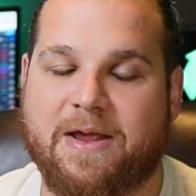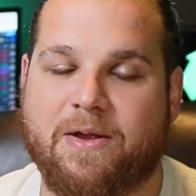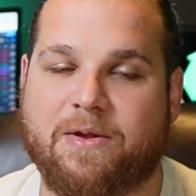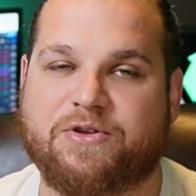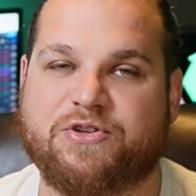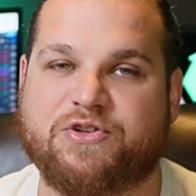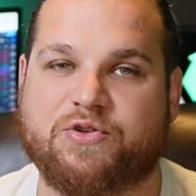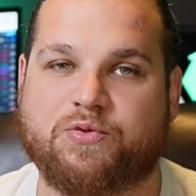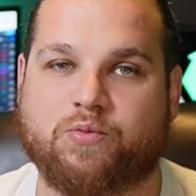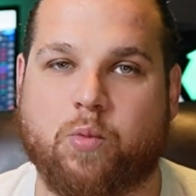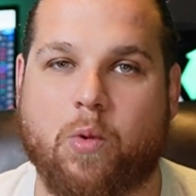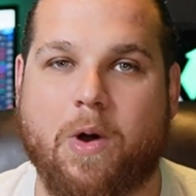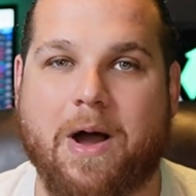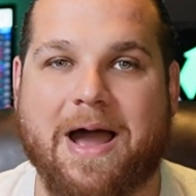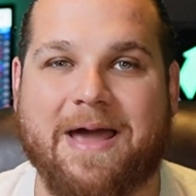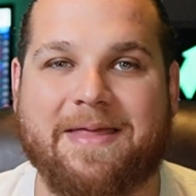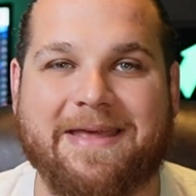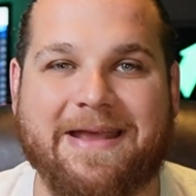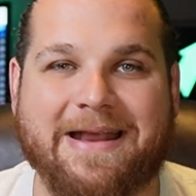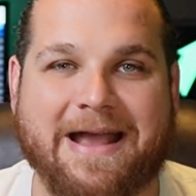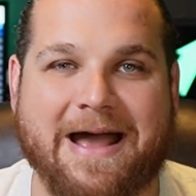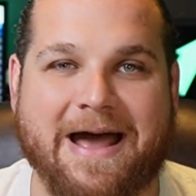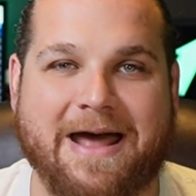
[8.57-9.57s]
which is why
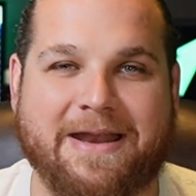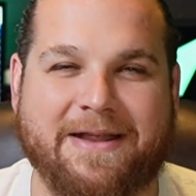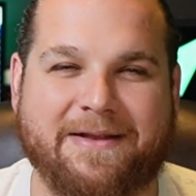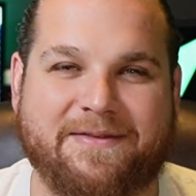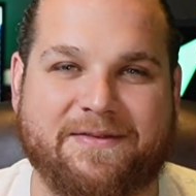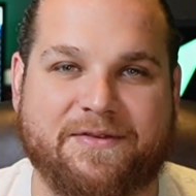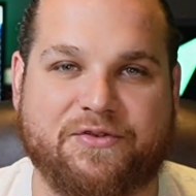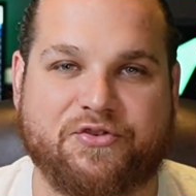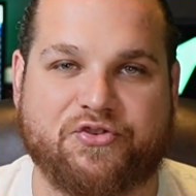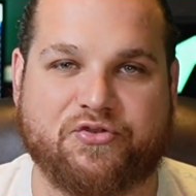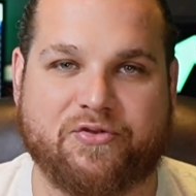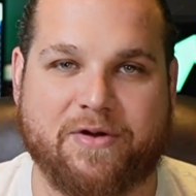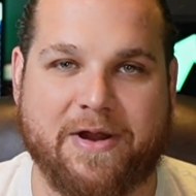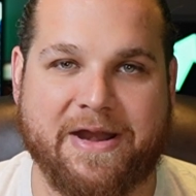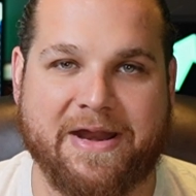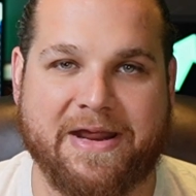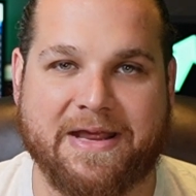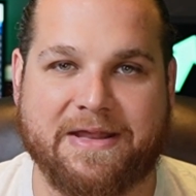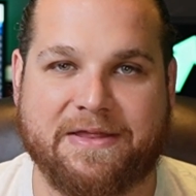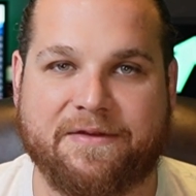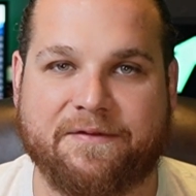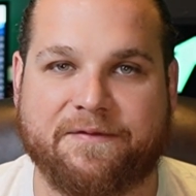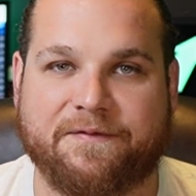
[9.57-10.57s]
they got into
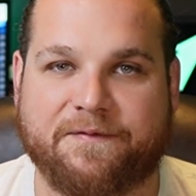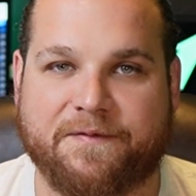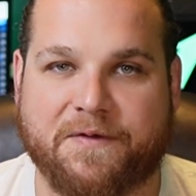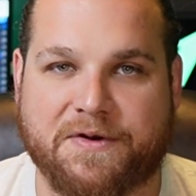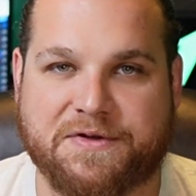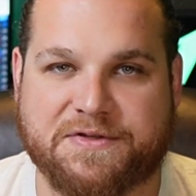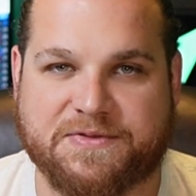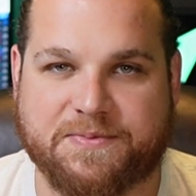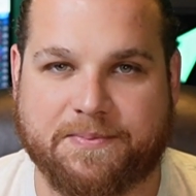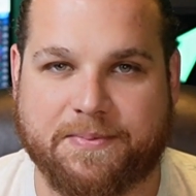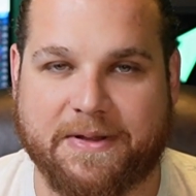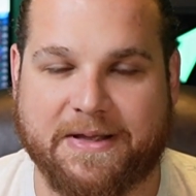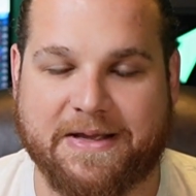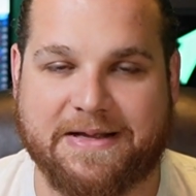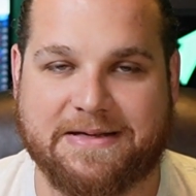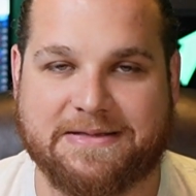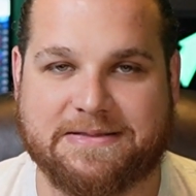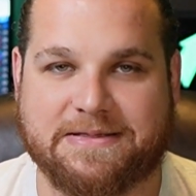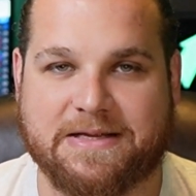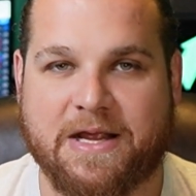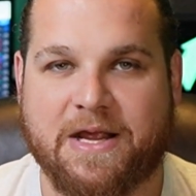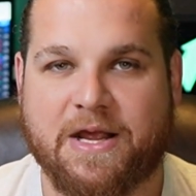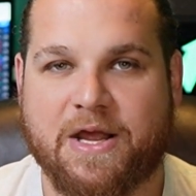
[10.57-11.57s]
trading in the first
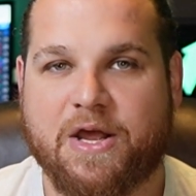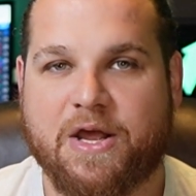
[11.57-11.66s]
place.